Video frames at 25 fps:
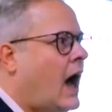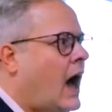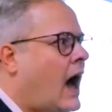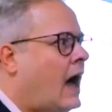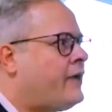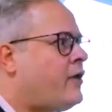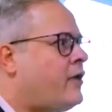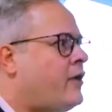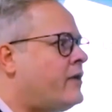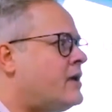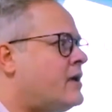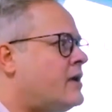
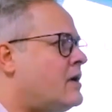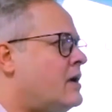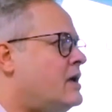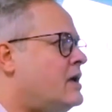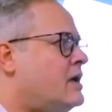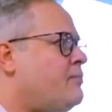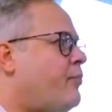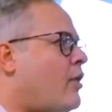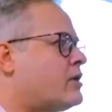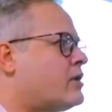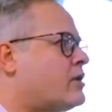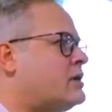Another
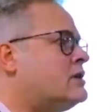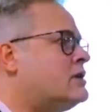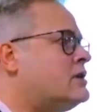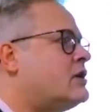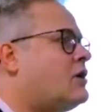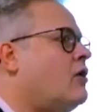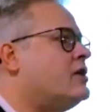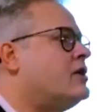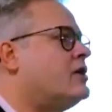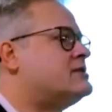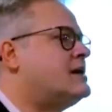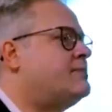important
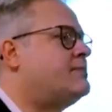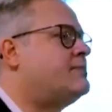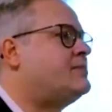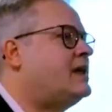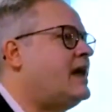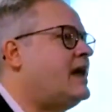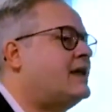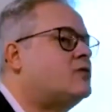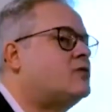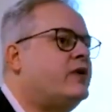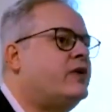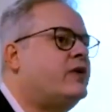concept
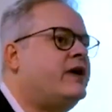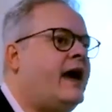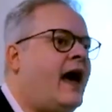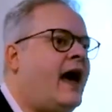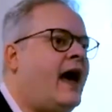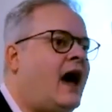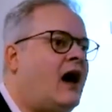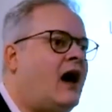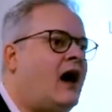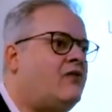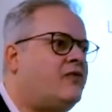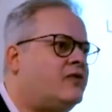that we
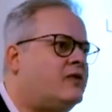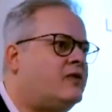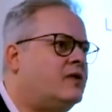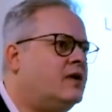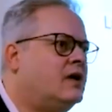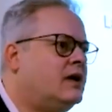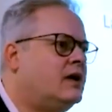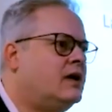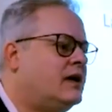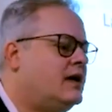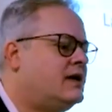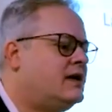have
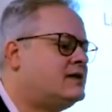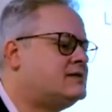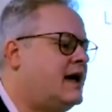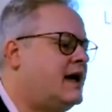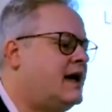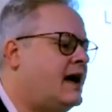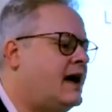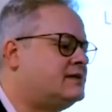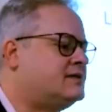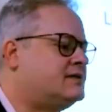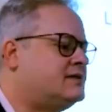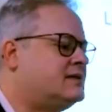is
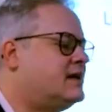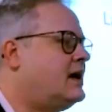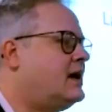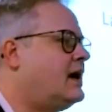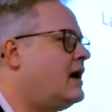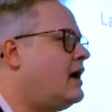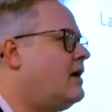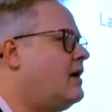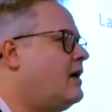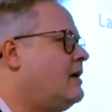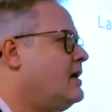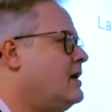
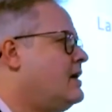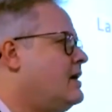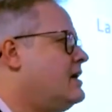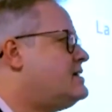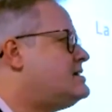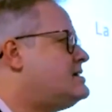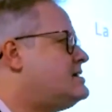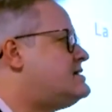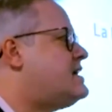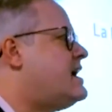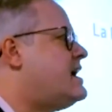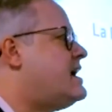that
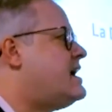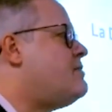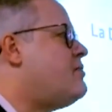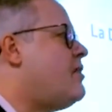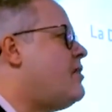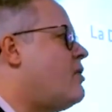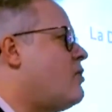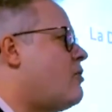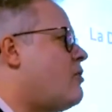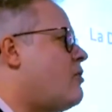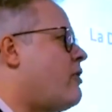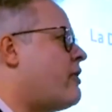
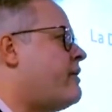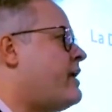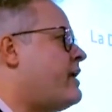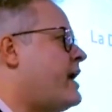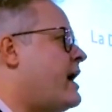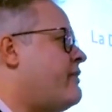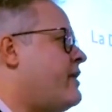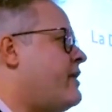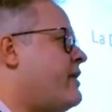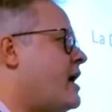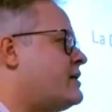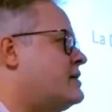stable
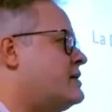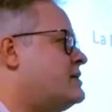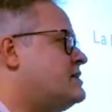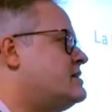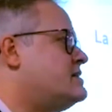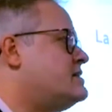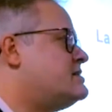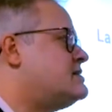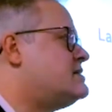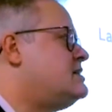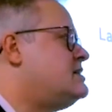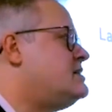coronary artery
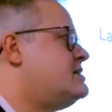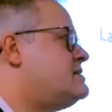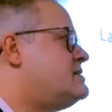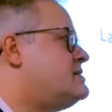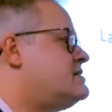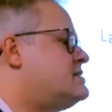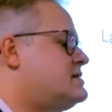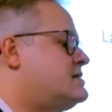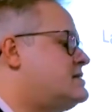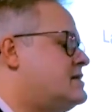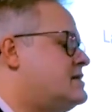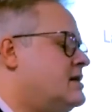
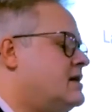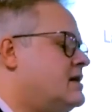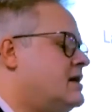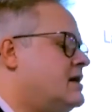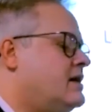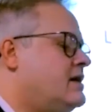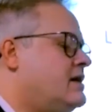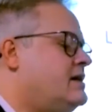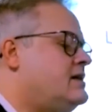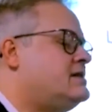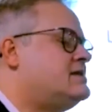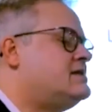disease
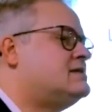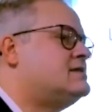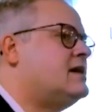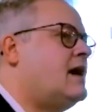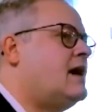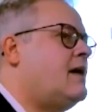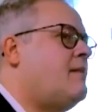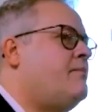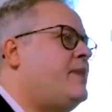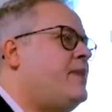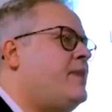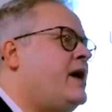is
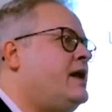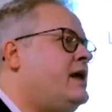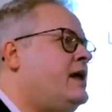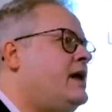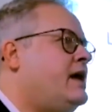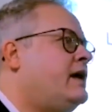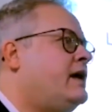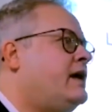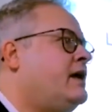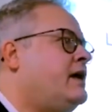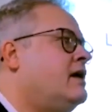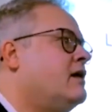a
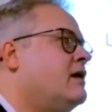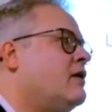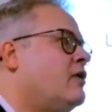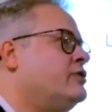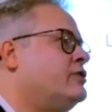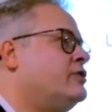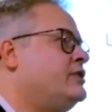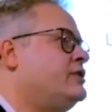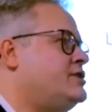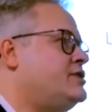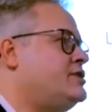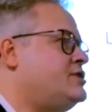benign
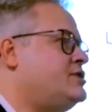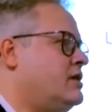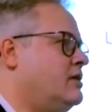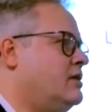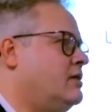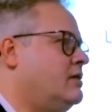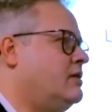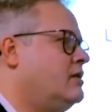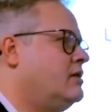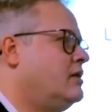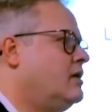condition.